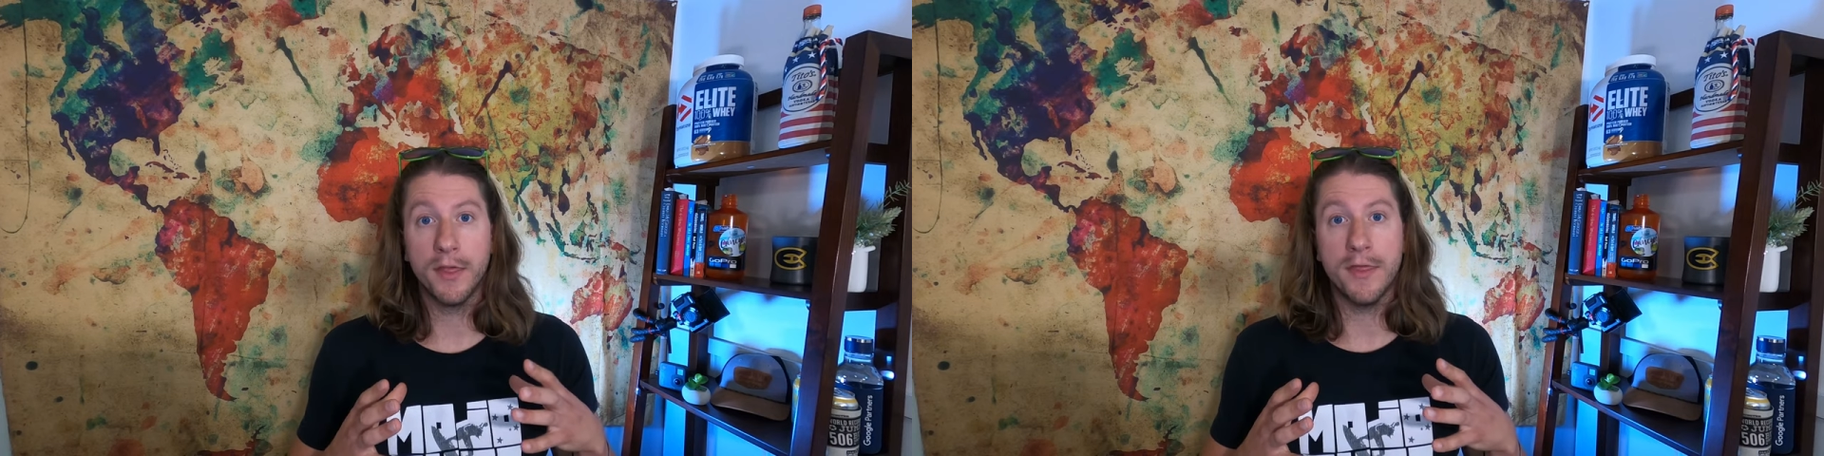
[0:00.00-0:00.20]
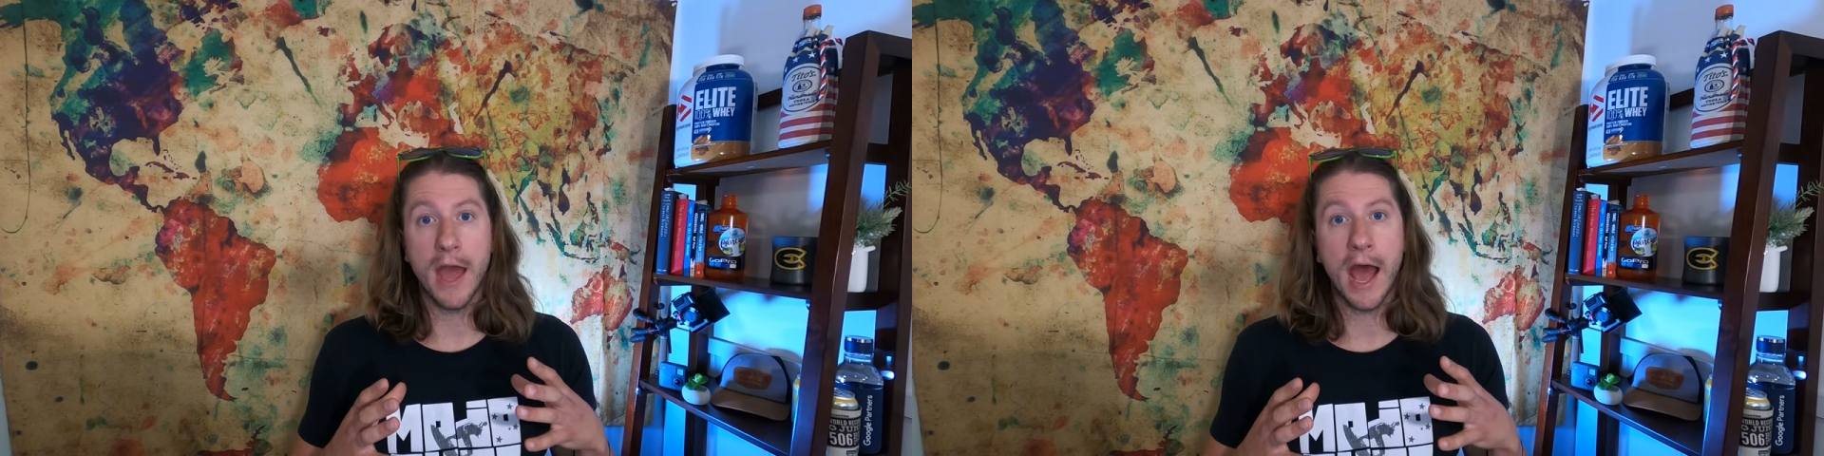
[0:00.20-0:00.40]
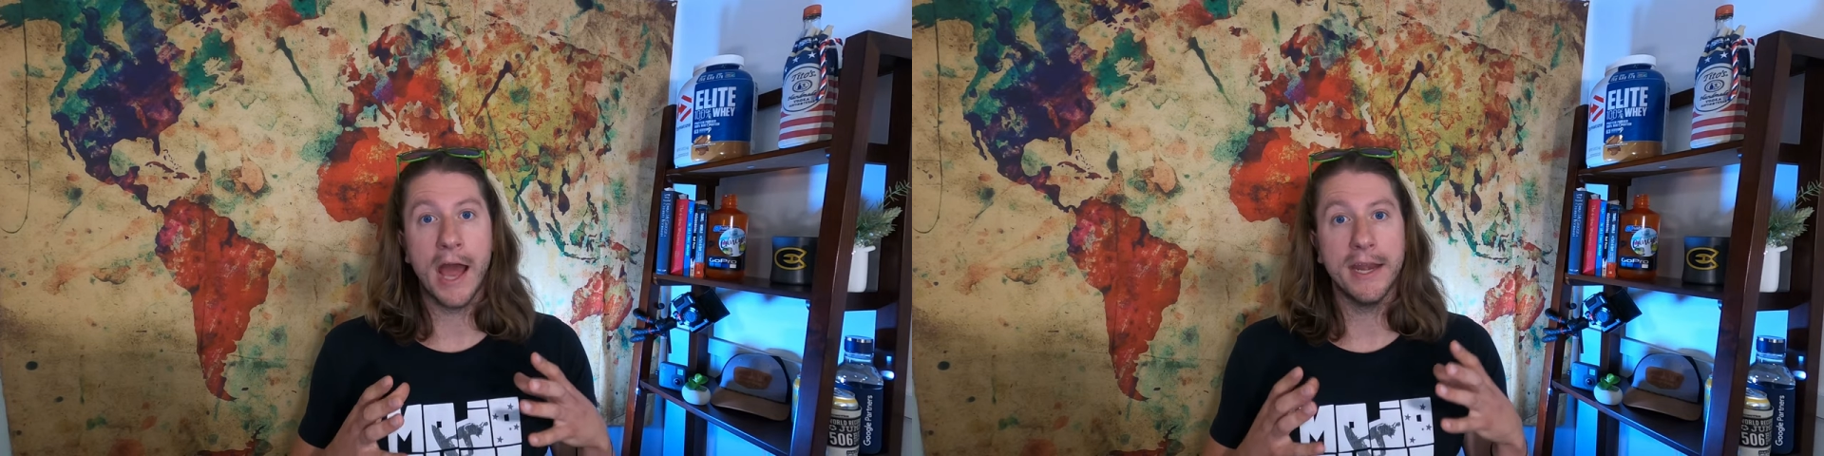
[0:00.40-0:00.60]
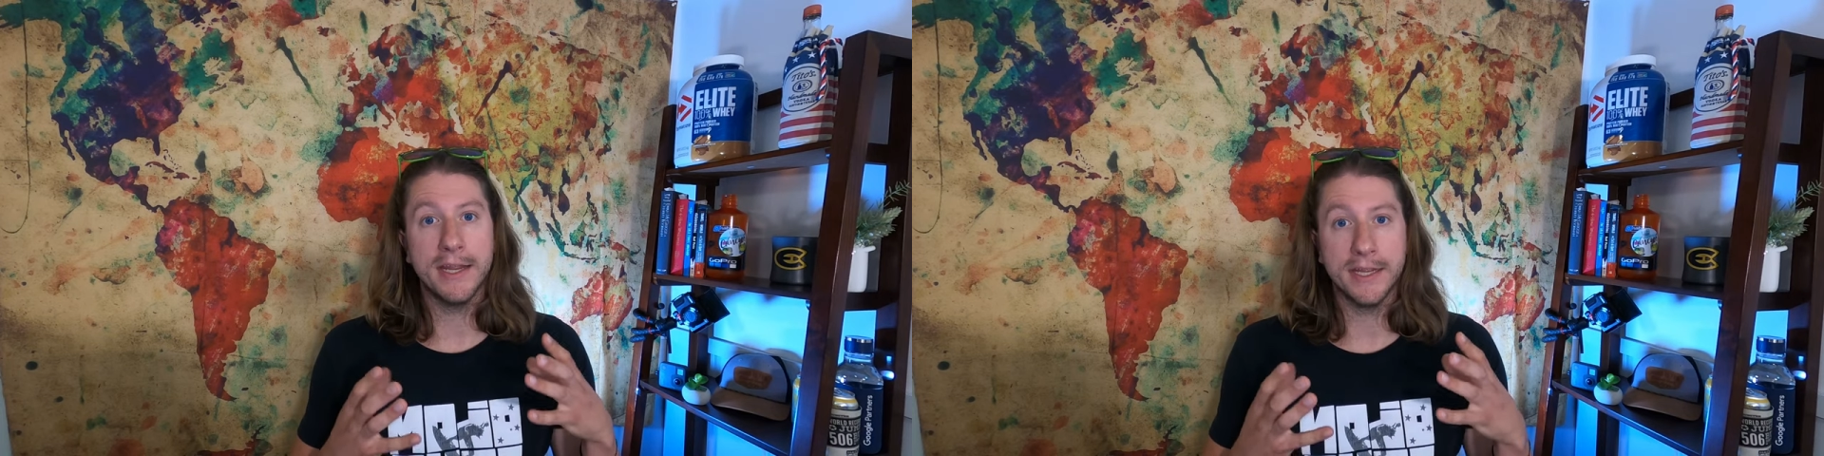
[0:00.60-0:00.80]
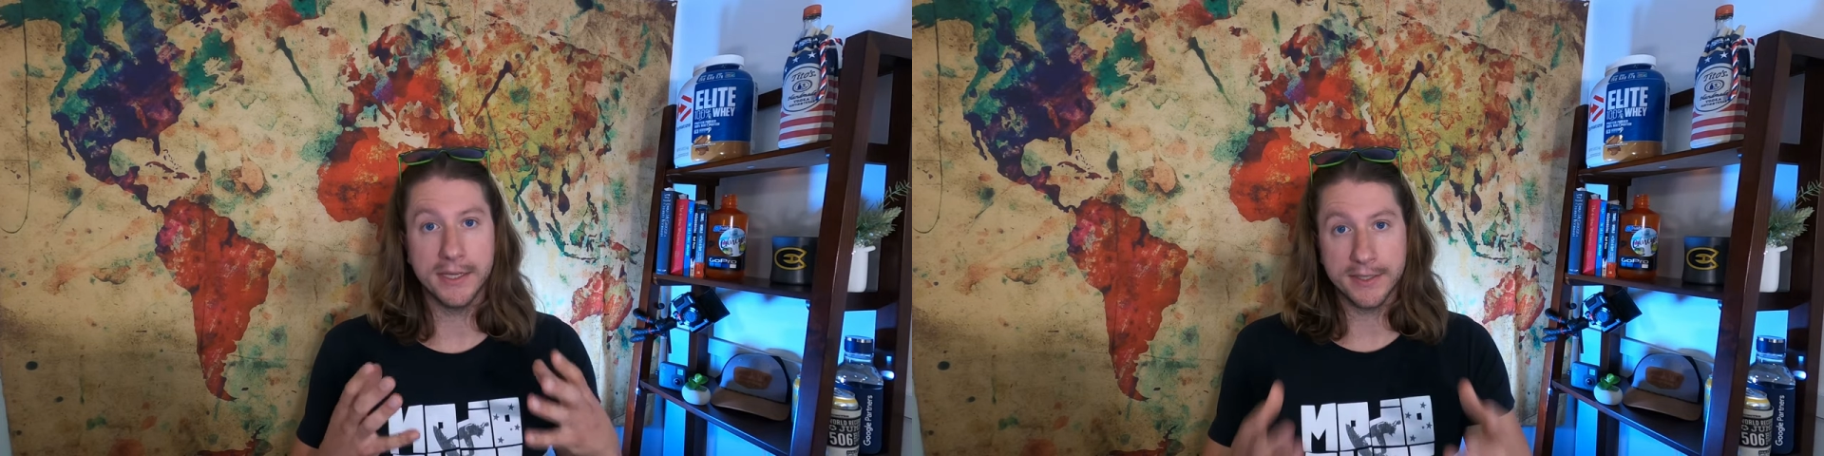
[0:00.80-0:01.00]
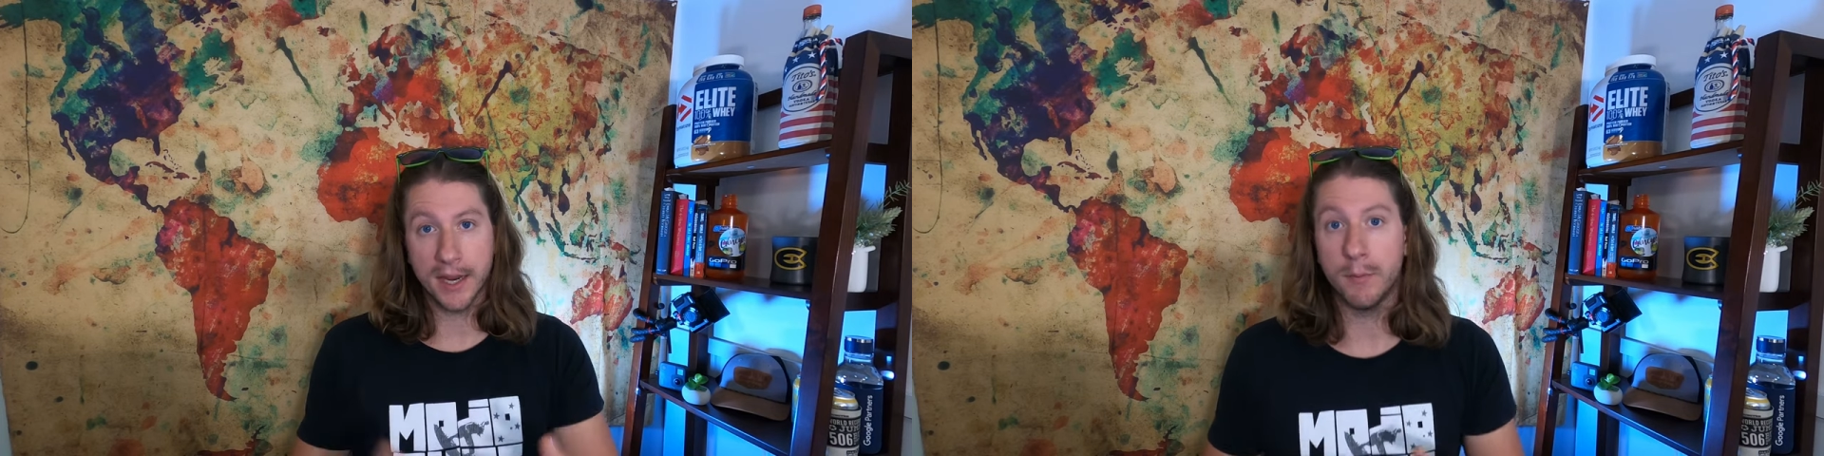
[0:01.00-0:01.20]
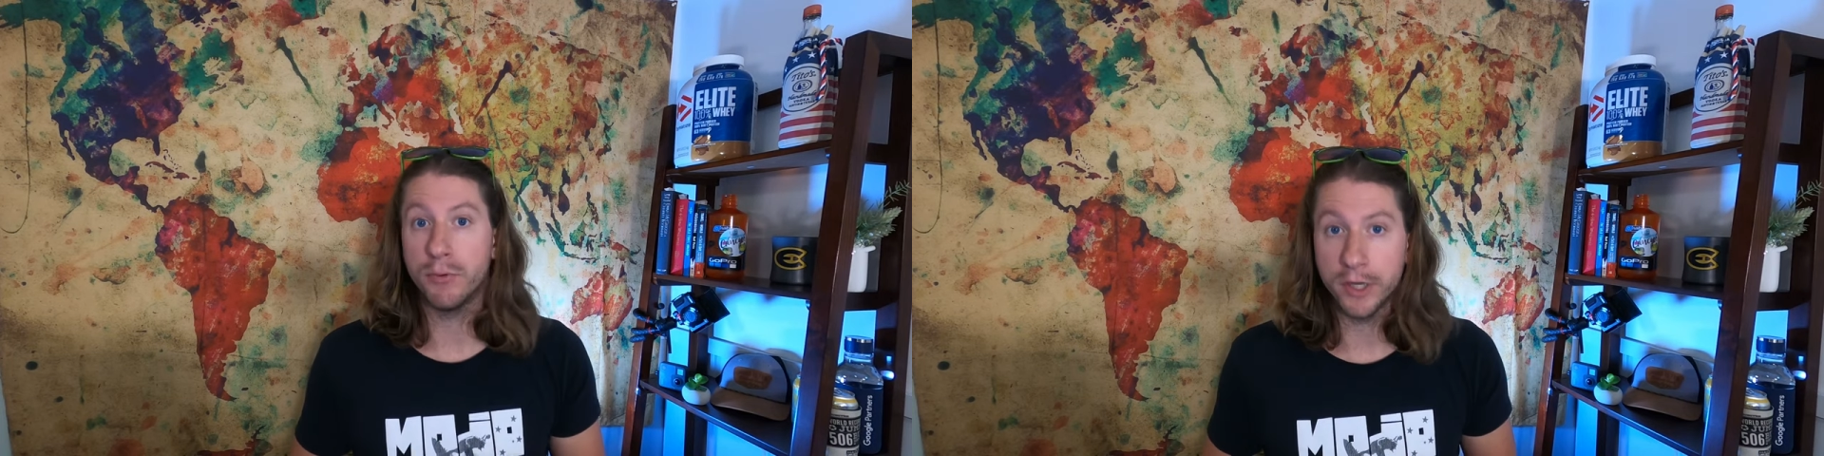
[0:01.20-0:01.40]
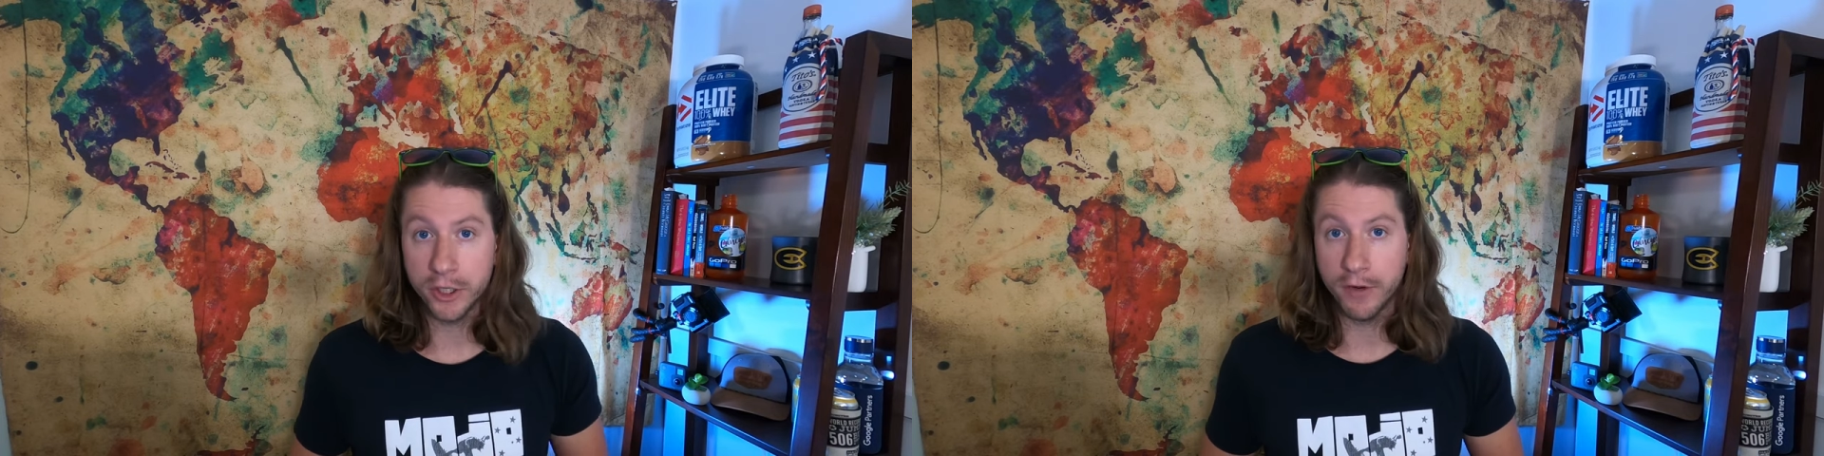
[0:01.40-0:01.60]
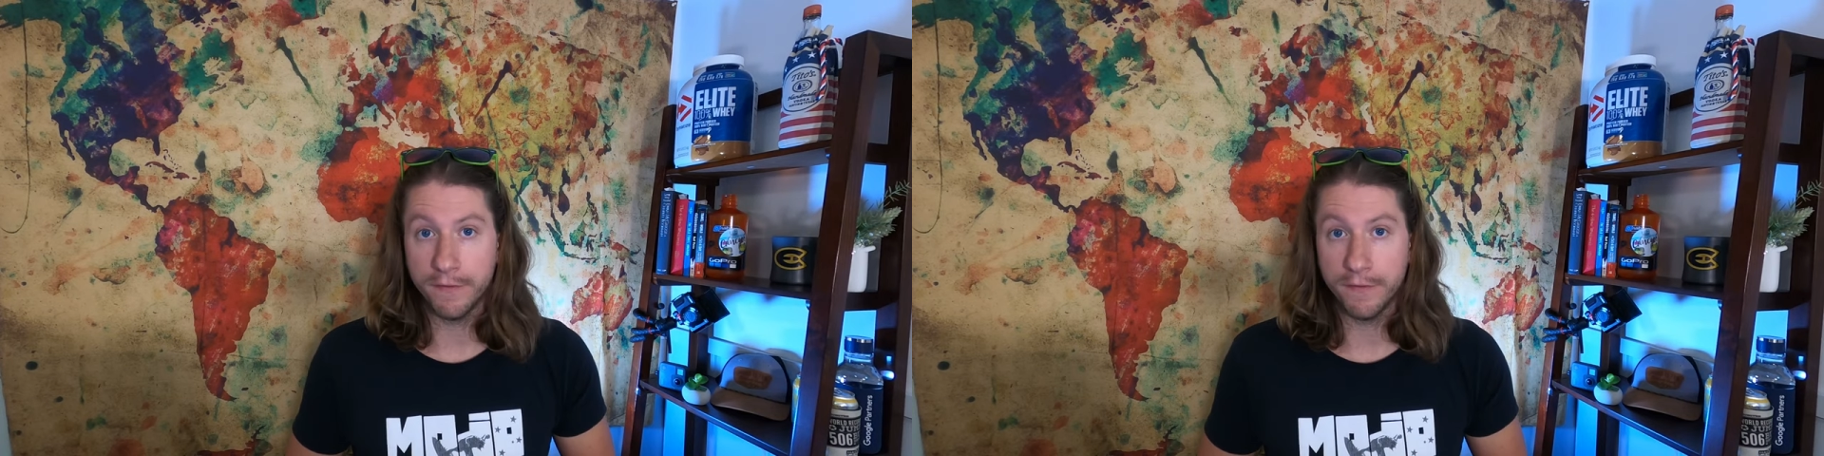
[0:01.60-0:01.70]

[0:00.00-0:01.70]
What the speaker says: that is a pretty good